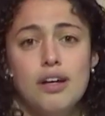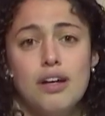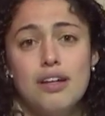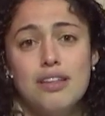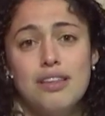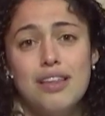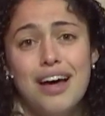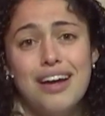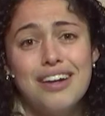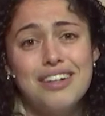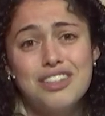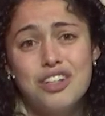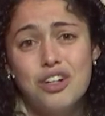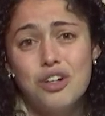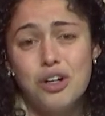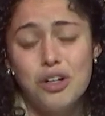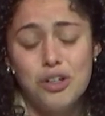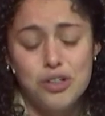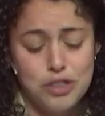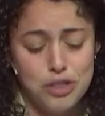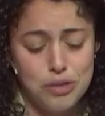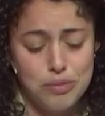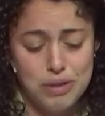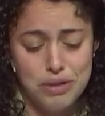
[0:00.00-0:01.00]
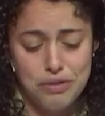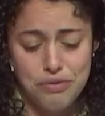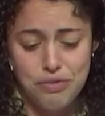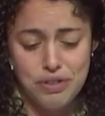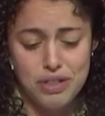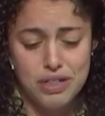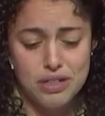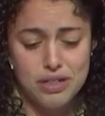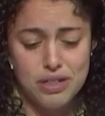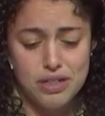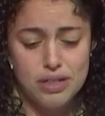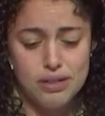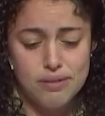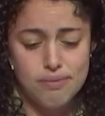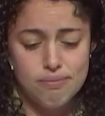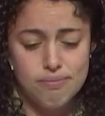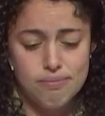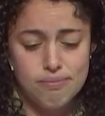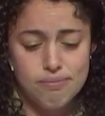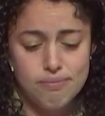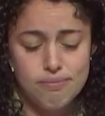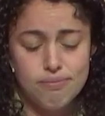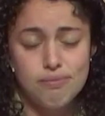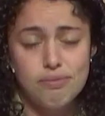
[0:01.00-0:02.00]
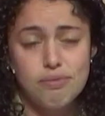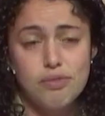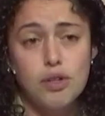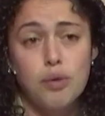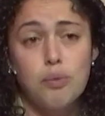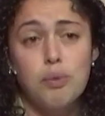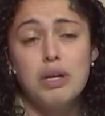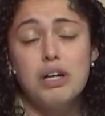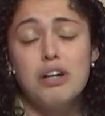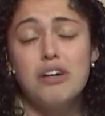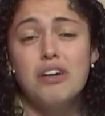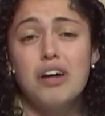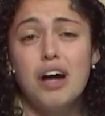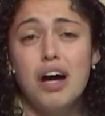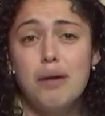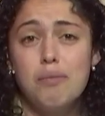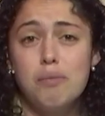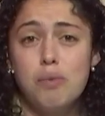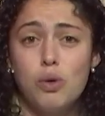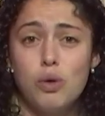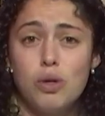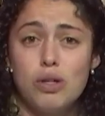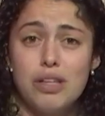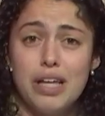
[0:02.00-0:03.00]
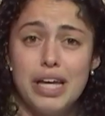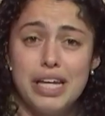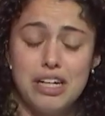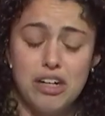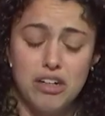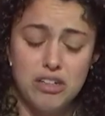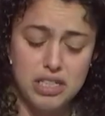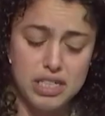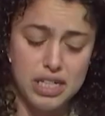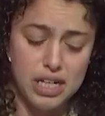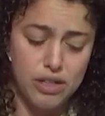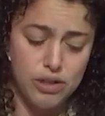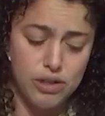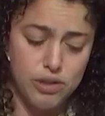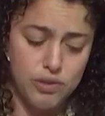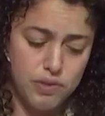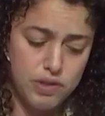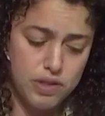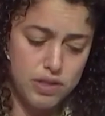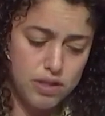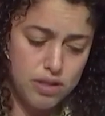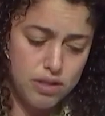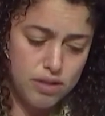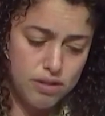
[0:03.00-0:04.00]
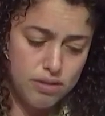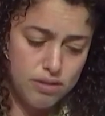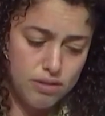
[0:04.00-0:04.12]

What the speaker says: That is our ultimate fear, that we are not more like ourselves,